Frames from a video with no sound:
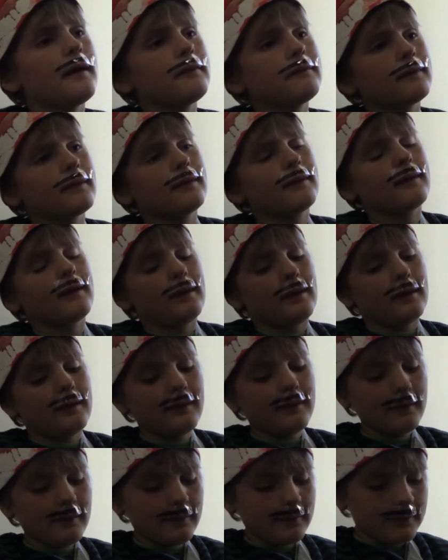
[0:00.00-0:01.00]
And so you're just
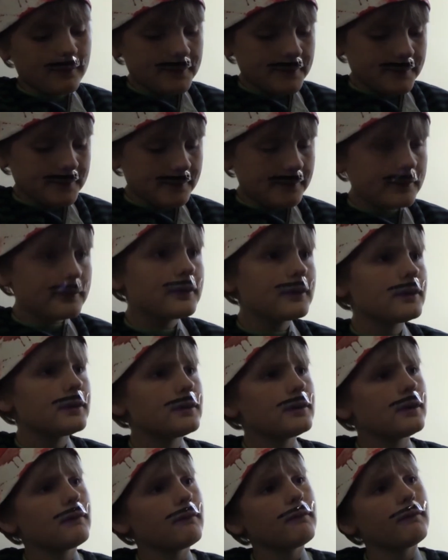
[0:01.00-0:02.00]
like,
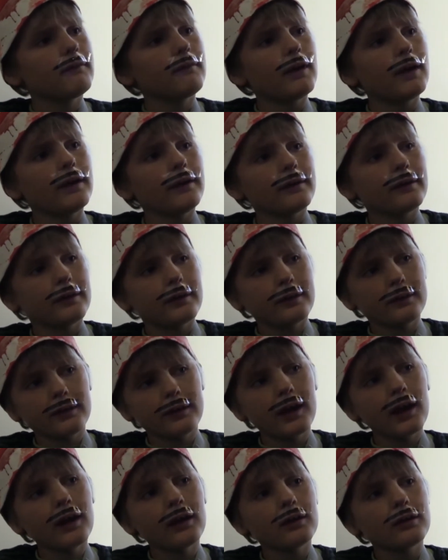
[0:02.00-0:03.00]
I mean,
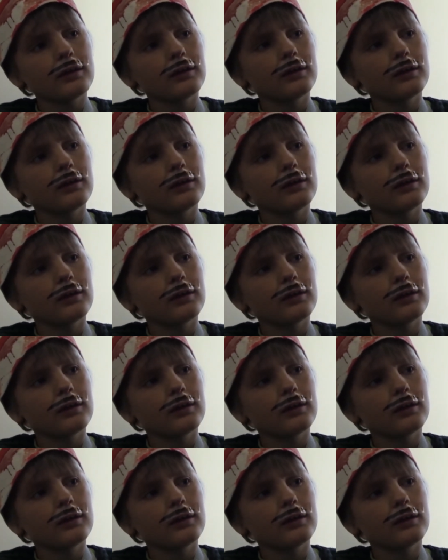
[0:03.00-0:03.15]
you're just